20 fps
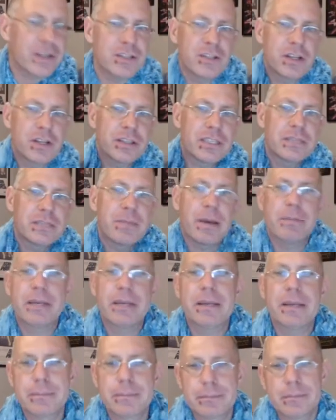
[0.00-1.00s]
this puppy.
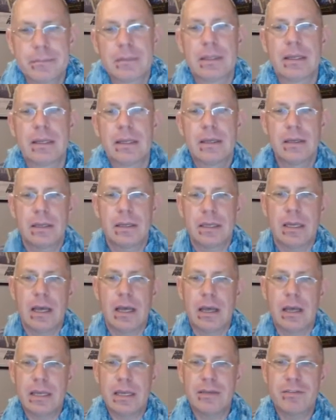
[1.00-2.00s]
Uh,
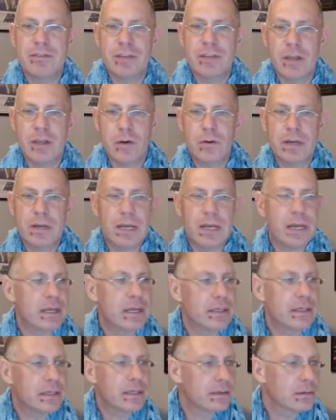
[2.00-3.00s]
even though uh,
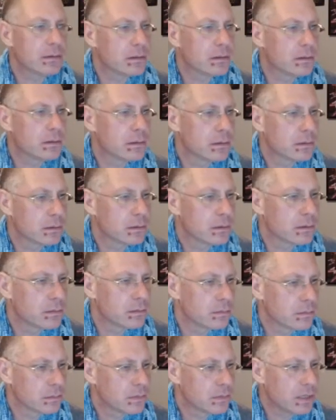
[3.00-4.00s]

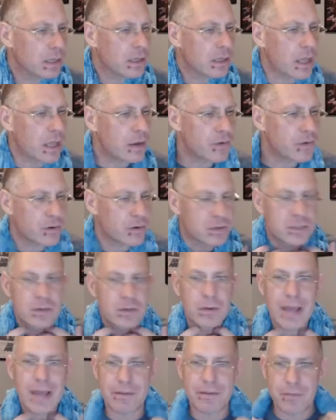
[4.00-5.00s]
a lot of folks do
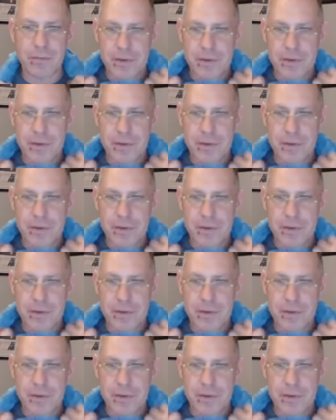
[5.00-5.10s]
add fringe